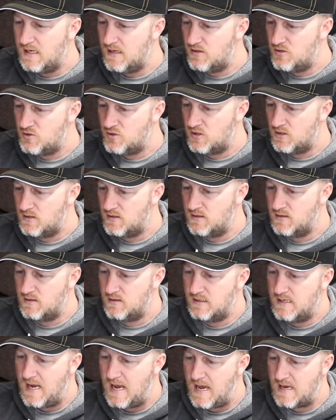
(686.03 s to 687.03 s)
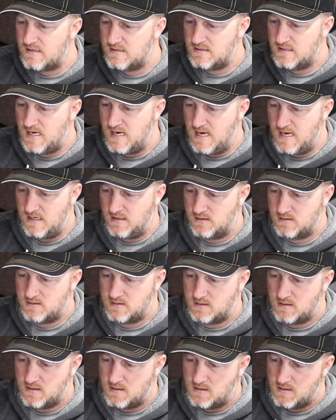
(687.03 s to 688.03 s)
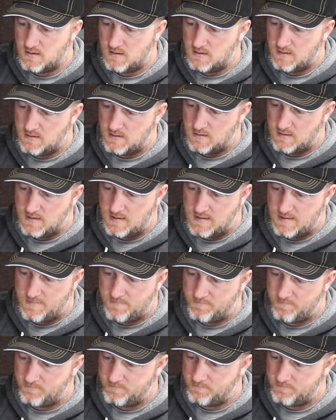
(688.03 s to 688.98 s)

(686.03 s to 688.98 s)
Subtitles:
engine, gas tanks, a